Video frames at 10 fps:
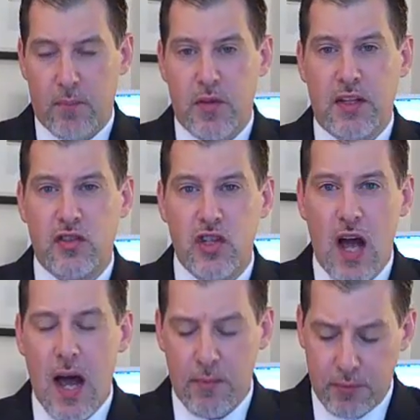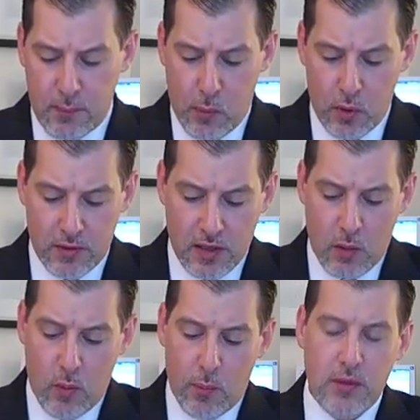This jobs report,
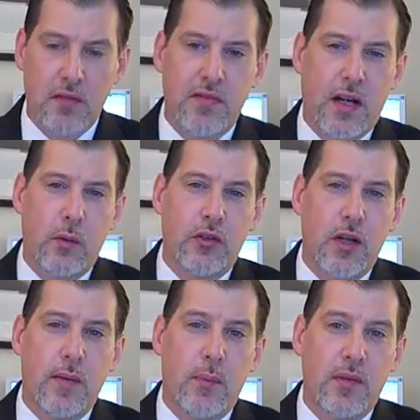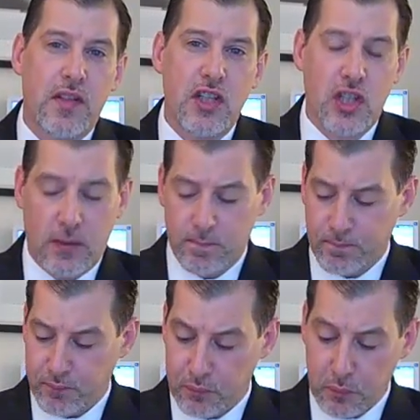though, will put the Federal Reserve in a position
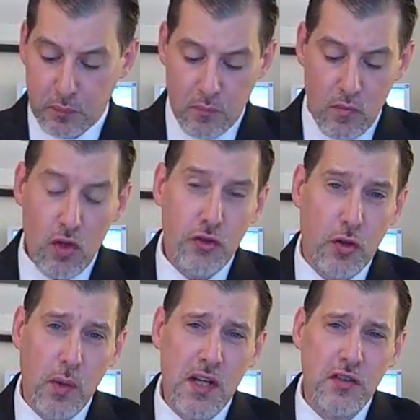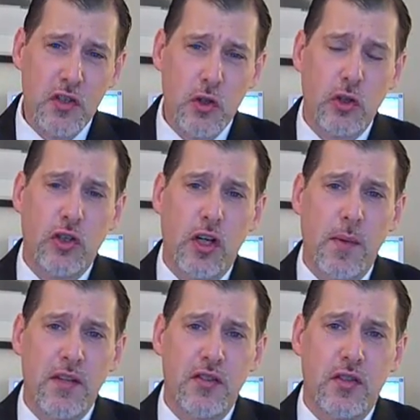to raise the short-term
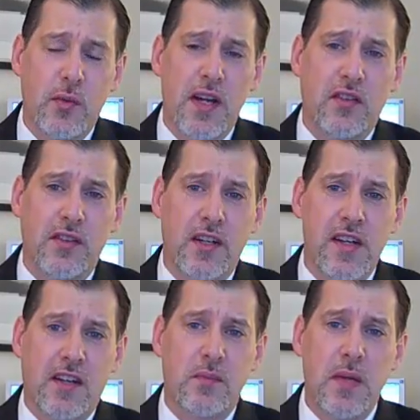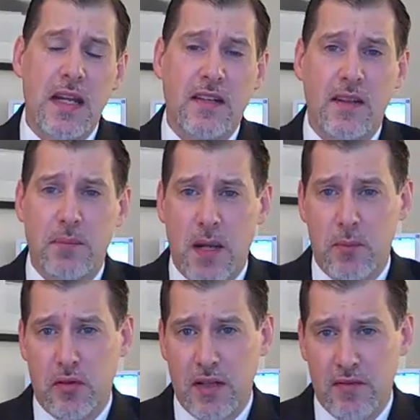interest rates at their next meeting
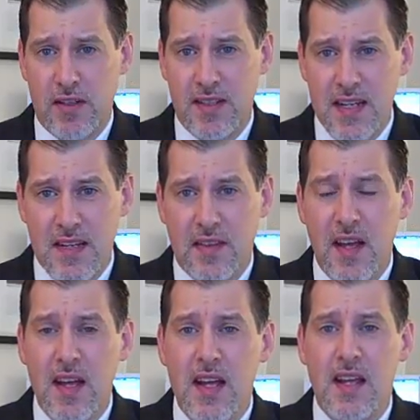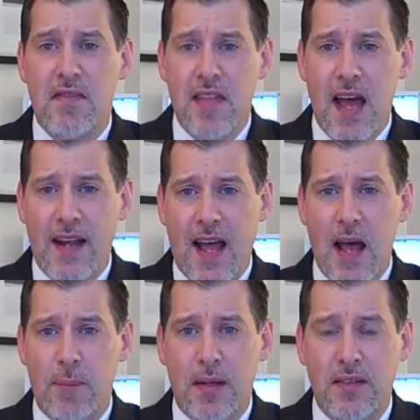September 17th. If that
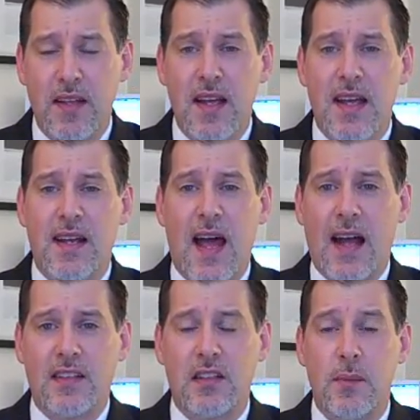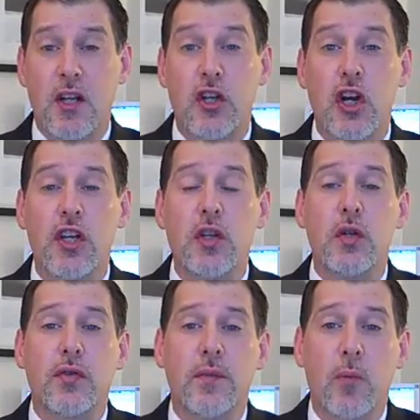happens, it actually be good
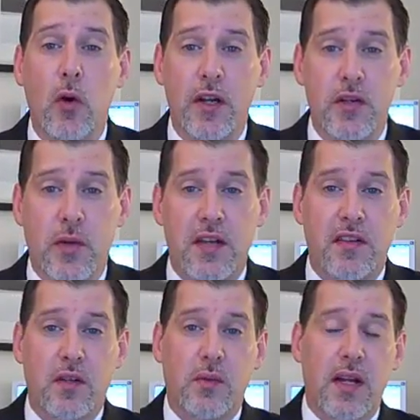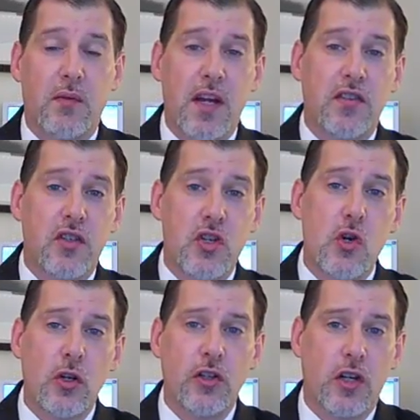news for mortgage rates, because when they raise the
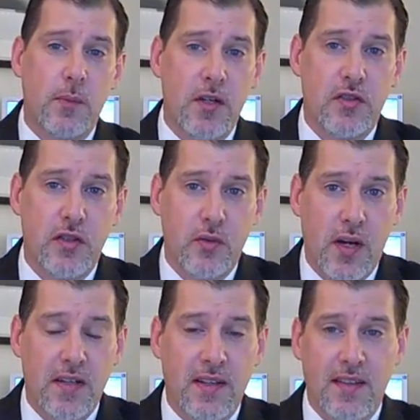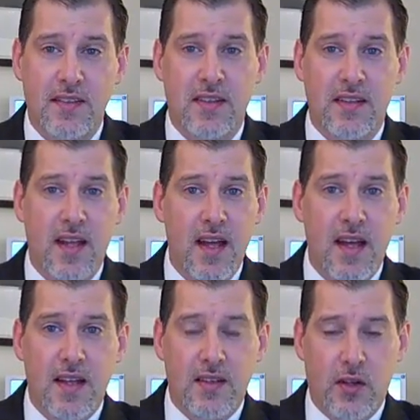short-term interest rates, that doesn't
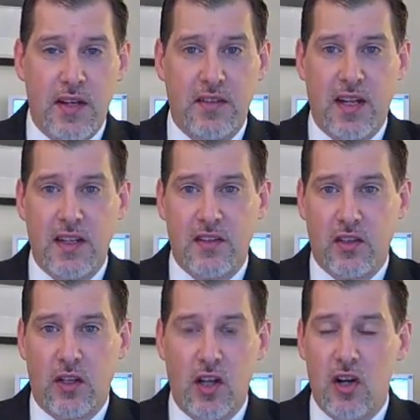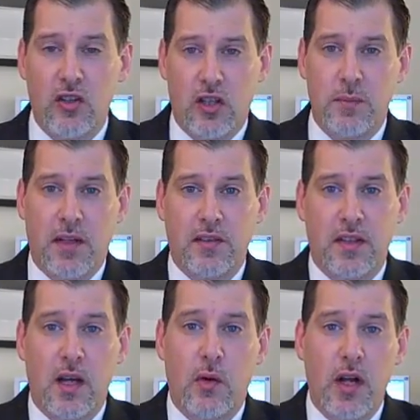translate into the long-term
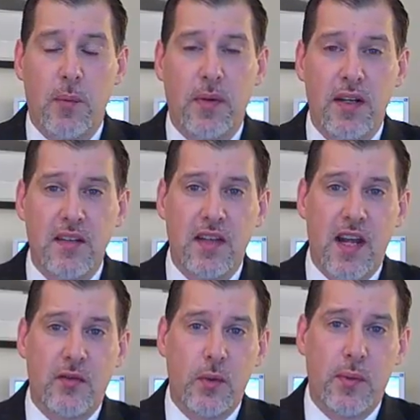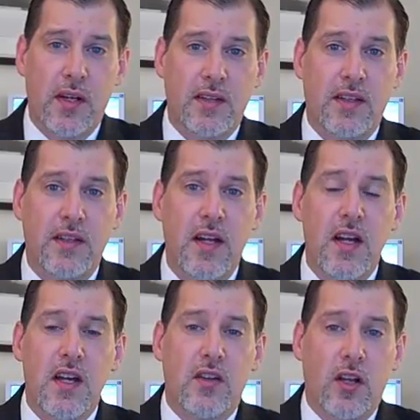necessarily going up. And in this case, we're predicting
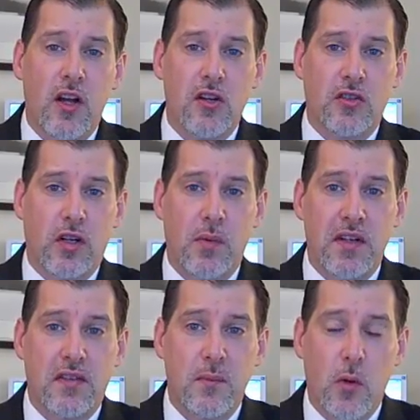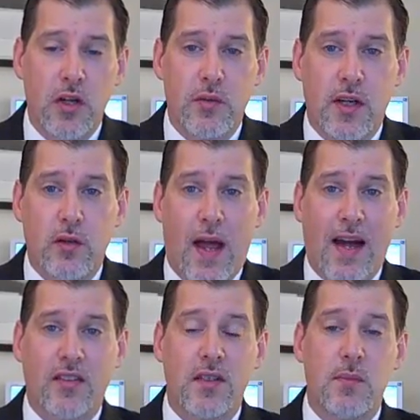the long-term rates, the mortgage rates, will
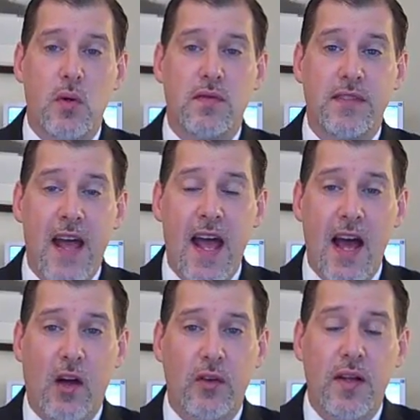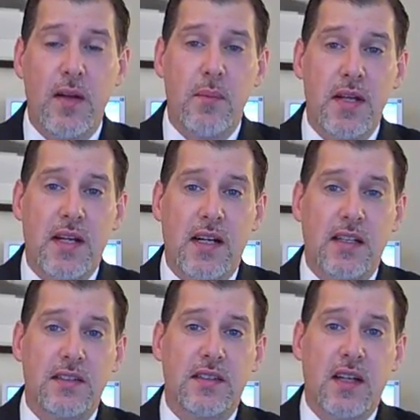actually move down
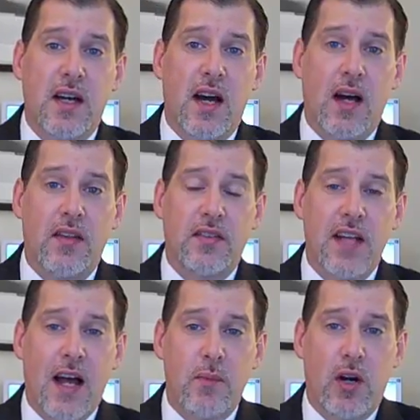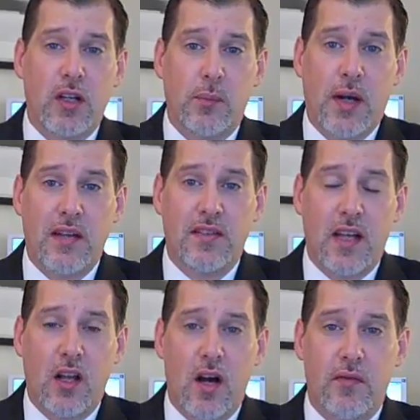because the stock market will probably
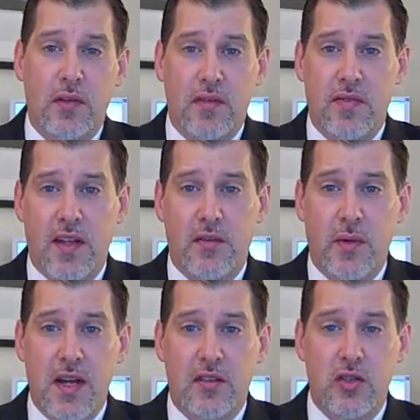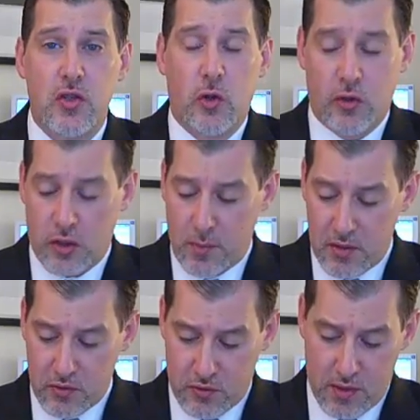sell off when the Feds raise the short-term
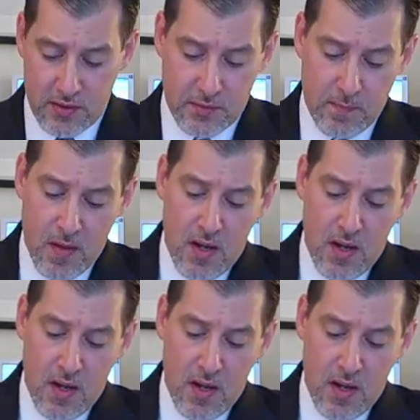interest rates.